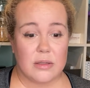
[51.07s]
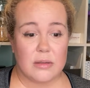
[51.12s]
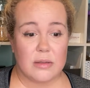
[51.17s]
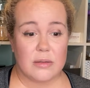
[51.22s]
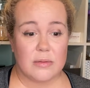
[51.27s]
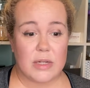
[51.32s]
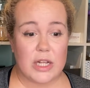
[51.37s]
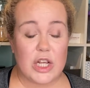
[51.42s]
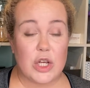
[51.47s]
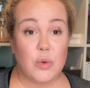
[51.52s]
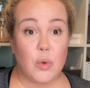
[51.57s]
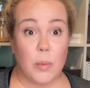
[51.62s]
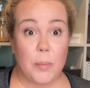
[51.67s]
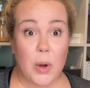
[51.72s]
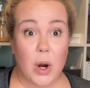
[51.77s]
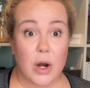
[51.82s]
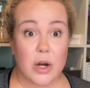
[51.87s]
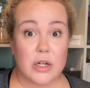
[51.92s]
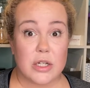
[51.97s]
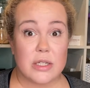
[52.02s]
equal
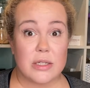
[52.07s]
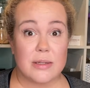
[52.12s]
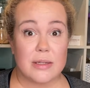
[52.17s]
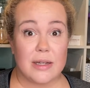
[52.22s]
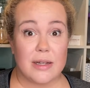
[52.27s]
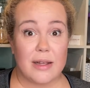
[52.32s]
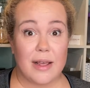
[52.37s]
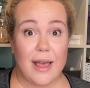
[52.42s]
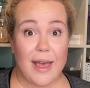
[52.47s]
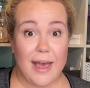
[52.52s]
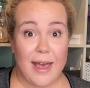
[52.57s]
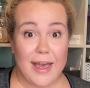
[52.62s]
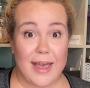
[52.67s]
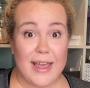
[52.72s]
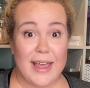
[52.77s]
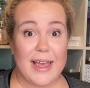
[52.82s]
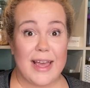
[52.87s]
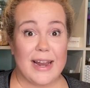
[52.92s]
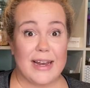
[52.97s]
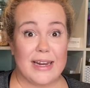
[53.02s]
parts
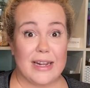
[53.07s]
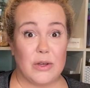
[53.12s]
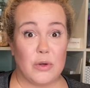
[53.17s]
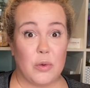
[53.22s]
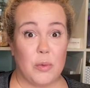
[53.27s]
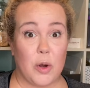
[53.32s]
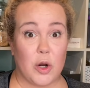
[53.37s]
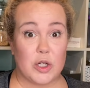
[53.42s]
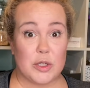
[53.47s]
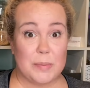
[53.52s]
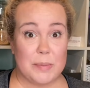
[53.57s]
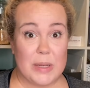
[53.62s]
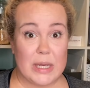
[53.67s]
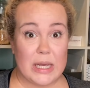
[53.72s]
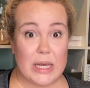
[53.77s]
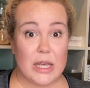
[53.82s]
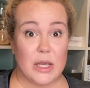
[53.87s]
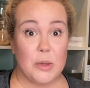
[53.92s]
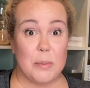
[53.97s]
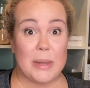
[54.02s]
A and equal parts
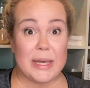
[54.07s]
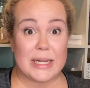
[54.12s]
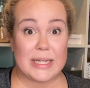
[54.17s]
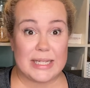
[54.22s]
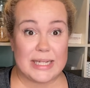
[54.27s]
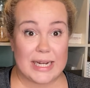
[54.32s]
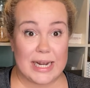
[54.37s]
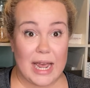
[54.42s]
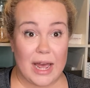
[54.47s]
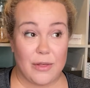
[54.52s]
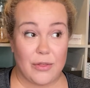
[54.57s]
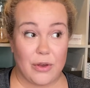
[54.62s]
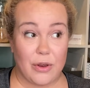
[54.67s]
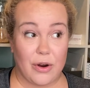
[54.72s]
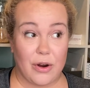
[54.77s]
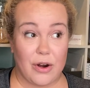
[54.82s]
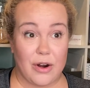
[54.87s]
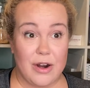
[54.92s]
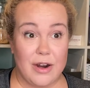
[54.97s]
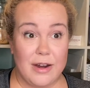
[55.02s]
B mixed
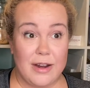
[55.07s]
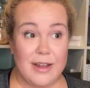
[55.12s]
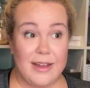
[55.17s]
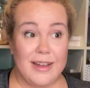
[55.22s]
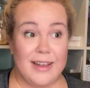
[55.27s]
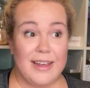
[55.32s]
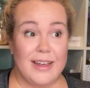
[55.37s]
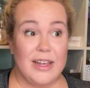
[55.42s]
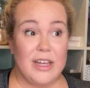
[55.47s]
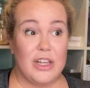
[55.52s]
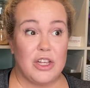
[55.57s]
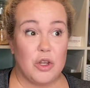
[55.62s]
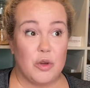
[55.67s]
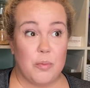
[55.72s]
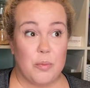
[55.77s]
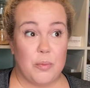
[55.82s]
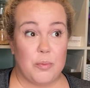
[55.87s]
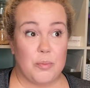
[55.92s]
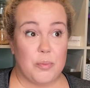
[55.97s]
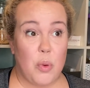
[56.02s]
together. You
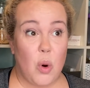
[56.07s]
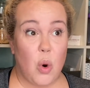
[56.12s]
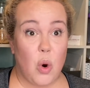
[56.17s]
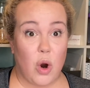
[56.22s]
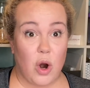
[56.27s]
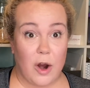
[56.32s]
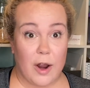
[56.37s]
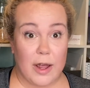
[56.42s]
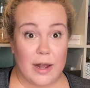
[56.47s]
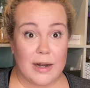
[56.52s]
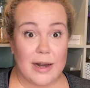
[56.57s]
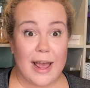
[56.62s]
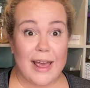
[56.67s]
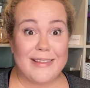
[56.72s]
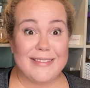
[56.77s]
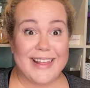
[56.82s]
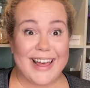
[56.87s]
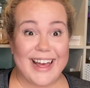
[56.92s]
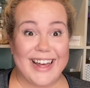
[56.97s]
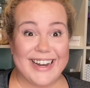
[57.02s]
pour it
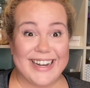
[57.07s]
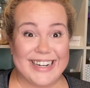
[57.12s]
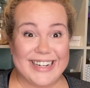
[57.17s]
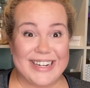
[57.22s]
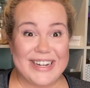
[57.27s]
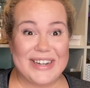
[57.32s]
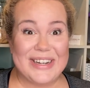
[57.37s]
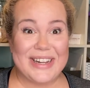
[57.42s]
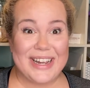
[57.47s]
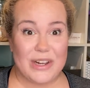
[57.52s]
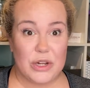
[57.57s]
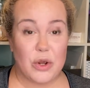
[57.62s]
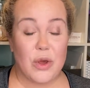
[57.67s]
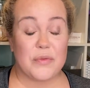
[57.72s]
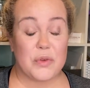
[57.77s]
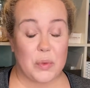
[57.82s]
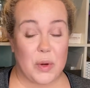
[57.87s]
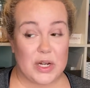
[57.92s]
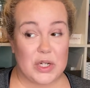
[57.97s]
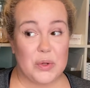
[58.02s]
and then you have
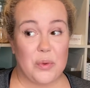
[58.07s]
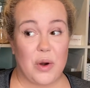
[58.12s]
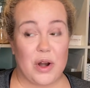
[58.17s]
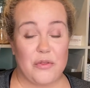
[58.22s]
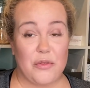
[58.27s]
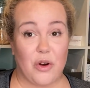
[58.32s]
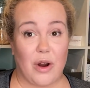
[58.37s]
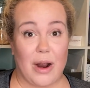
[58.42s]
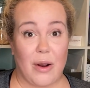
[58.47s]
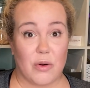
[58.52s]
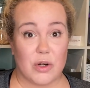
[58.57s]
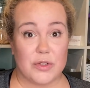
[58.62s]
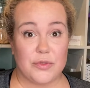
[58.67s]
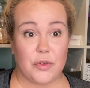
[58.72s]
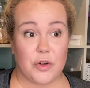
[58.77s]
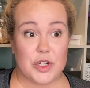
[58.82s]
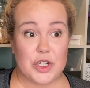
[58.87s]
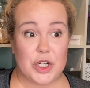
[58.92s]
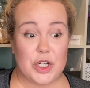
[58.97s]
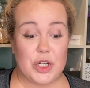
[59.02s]
to wait 24 hours
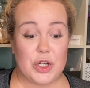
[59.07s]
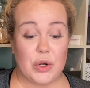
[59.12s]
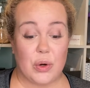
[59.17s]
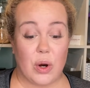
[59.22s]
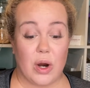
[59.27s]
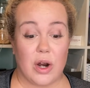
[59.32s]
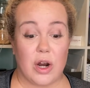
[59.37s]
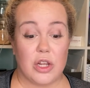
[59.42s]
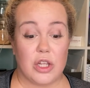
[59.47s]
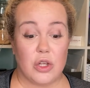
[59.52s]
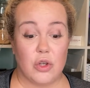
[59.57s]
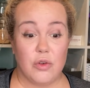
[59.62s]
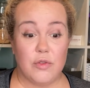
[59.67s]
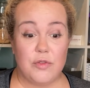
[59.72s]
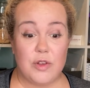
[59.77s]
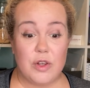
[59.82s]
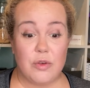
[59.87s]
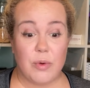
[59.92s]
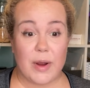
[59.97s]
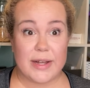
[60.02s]
for it to cure.
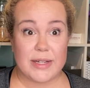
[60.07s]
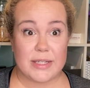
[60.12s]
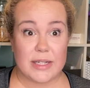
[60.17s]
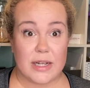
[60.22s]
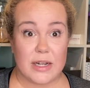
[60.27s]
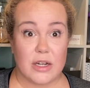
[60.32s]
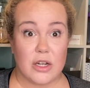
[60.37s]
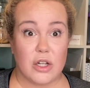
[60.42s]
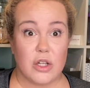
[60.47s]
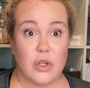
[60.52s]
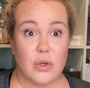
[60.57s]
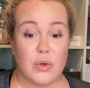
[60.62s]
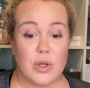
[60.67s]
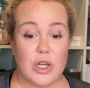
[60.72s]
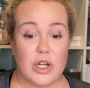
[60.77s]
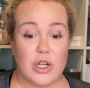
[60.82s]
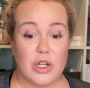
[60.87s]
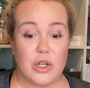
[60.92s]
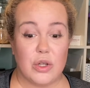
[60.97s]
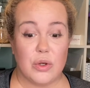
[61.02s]
UV resin, you
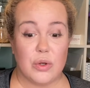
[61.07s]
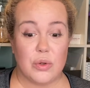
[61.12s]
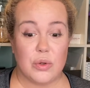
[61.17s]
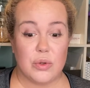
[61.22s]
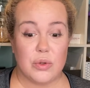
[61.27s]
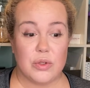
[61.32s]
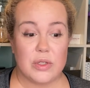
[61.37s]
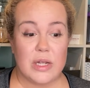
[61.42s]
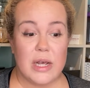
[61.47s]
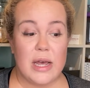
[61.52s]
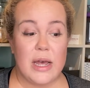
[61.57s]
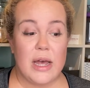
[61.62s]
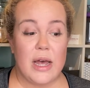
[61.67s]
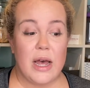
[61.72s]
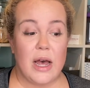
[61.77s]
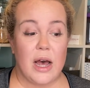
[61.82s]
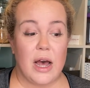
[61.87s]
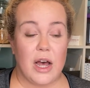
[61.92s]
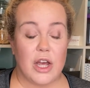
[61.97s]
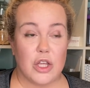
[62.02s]
can use
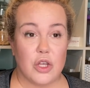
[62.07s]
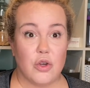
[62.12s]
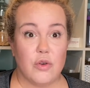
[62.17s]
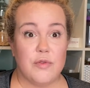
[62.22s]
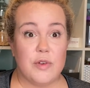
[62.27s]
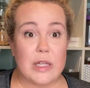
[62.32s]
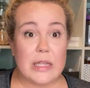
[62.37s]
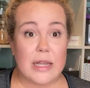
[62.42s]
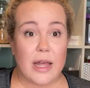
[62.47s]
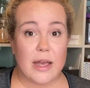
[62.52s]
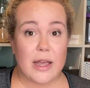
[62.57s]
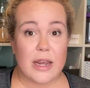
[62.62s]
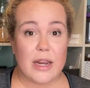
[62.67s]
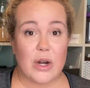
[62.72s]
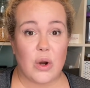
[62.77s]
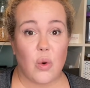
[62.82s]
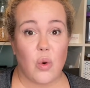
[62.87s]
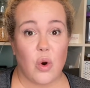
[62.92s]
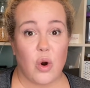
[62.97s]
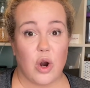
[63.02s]
a UV
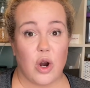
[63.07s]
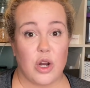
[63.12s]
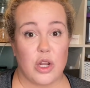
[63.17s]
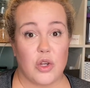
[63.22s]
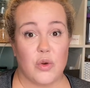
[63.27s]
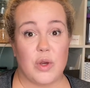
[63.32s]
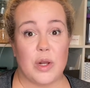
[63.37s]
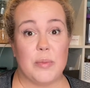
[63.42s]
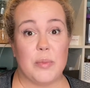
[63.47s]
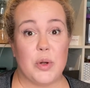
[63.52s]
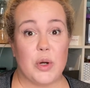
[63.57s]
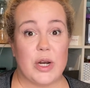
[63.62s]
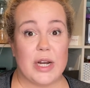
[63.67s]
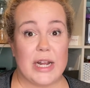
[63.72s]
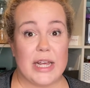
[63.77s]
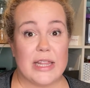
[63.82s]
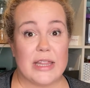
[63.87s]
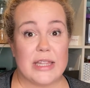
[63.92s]
light or you can put it in the